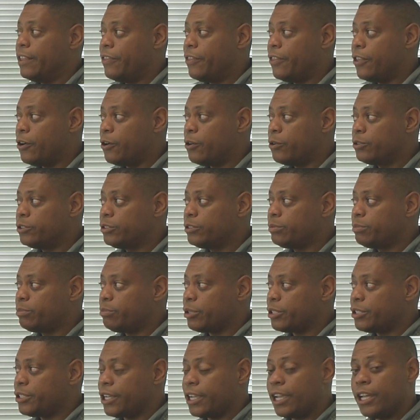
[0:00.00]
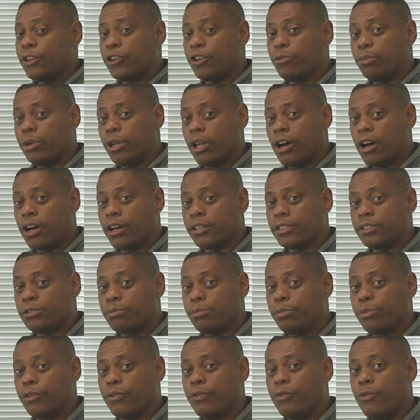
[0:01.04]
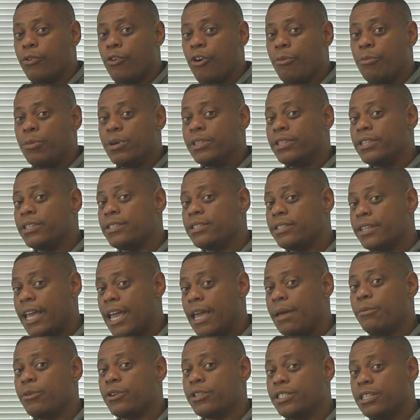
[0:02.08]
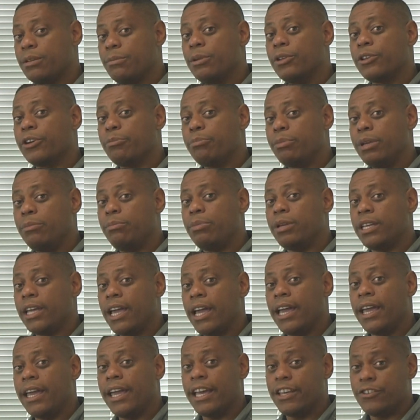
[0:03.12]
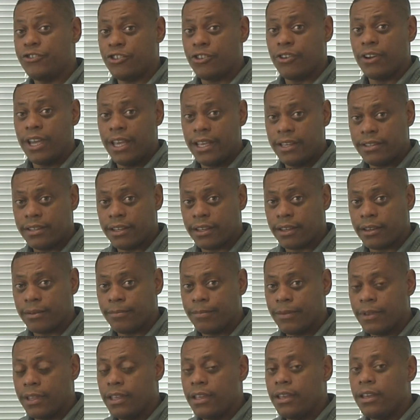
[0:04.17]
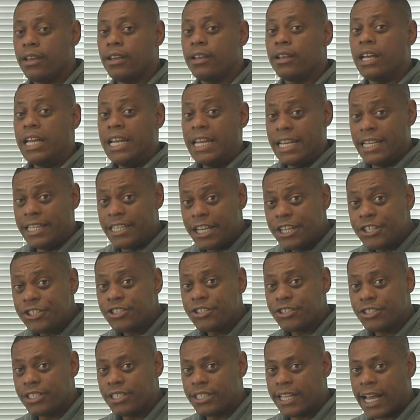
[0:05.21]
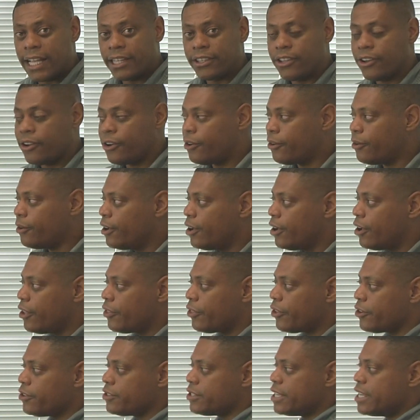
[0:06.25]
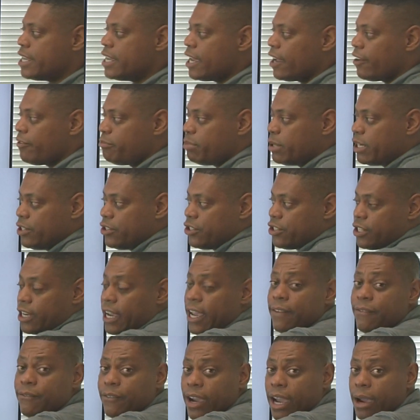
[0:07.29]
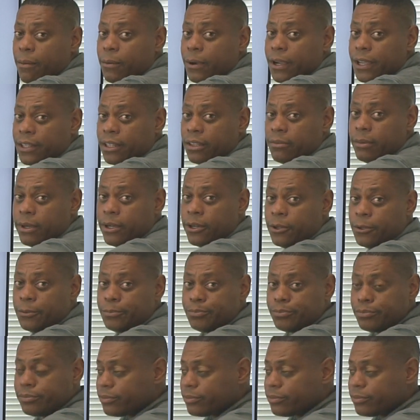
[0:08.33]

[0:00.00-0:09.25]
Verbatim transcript: Those particular blocks perform with the same or similar PPA as your ASIC. In addition to that, though, there's EFPGA fabric in the middle